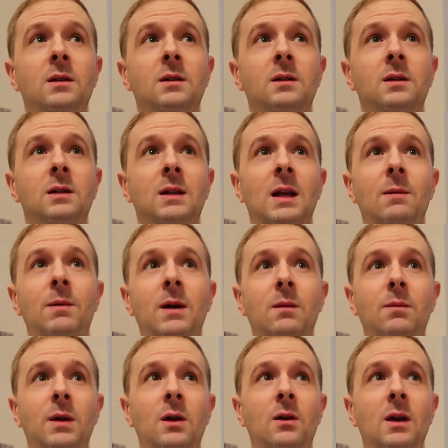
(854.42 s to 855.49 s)

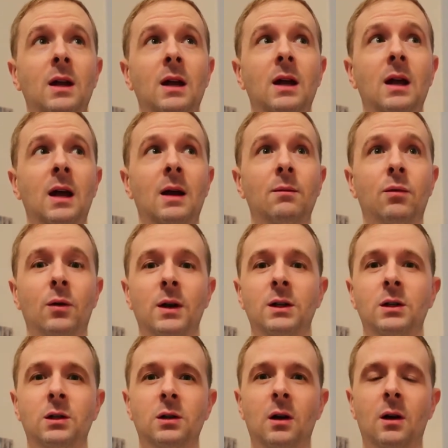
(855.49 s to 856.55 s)
Sleeping Beauty, and
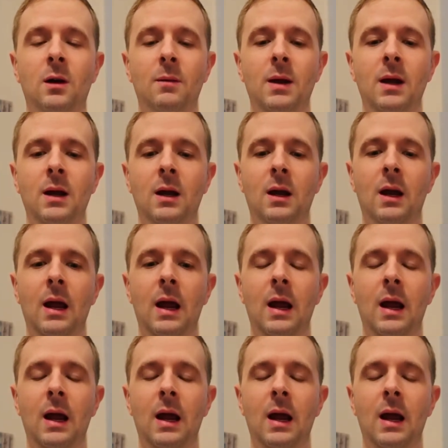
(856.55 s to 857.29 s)
Prince Charming,